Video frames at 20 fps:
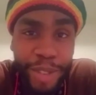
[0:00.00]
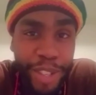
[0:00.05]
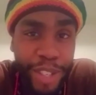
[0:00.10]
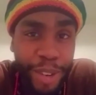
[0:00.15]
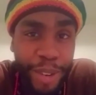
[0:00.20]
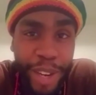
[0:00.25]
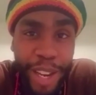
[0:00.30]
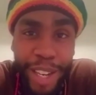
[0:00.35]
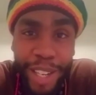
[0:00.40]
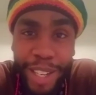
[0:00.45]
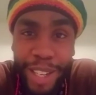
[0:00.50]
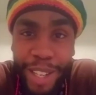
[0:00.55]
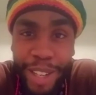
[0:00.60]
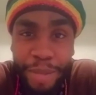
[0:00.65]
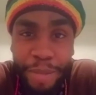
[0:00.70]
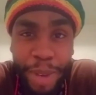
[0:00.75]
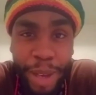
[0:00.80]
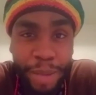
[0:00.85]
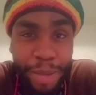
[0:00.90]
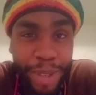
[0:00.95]
show that love,
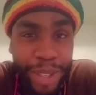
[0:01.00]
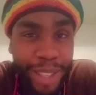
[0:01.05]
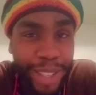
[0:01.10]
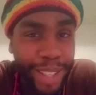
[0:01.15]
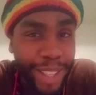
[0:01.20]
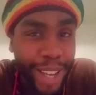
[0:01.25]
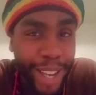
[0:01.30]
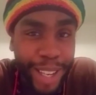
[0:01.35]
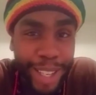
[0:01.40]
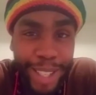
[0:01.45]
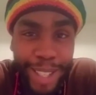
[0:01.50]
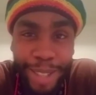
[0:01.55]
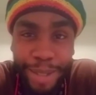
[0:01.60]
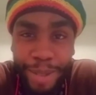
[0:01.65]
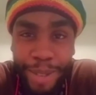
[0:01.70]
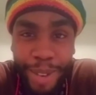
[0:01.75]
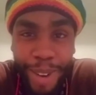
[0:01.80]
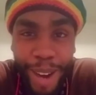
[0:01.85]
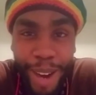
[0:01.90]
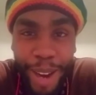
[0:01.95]
baby. Like,
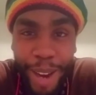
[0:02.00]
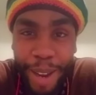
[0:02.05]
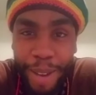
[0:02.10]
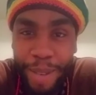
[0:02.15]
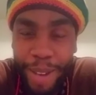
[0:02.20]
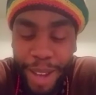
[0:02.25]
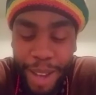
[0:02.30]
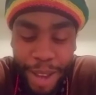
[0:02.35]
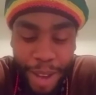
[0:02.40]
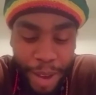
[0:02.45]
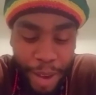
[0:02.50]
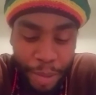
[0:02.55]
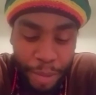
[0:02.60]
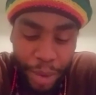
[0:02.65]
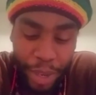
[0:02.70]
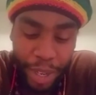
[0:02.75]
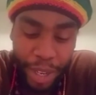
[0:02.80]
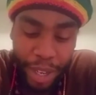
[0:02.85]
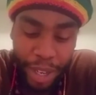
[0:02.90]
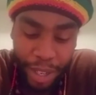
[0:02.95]
subscribe.
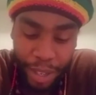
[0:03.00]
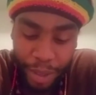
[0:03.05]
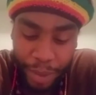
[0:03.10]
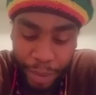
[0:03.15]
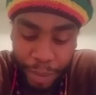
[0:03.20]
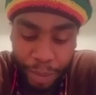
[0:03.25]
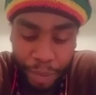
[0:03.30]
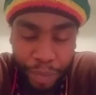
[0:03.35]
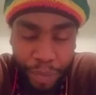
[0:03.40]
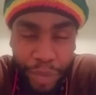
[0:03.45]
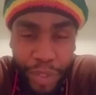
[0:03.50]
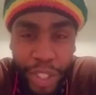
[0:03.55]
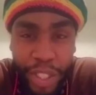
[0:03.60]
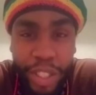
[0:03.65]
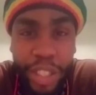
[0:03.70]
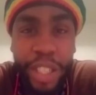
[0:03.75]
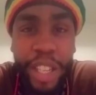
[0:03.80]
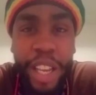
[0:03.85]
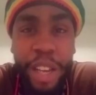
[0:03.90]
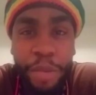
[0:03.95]
But um
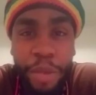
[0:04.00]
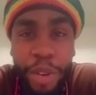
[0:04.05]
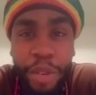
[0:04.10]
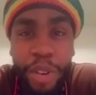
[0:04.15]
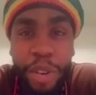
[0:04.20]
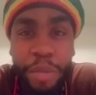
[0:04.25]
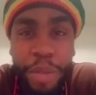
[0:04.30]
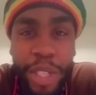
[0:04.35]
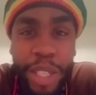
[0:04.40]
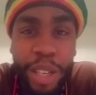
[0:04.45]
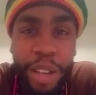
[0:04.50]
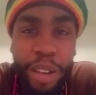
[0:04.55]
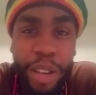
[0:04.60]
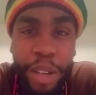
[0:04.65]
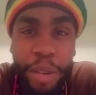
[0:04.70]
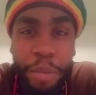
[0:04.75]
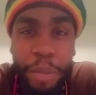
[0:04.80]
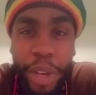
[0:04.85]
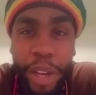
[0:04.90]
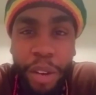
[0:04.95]
today we're going to be talking
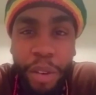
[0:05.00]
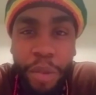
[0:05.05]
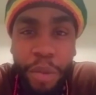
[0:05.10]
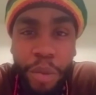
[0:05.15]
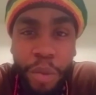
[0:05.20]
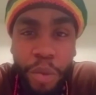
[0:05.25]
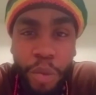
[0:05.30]
about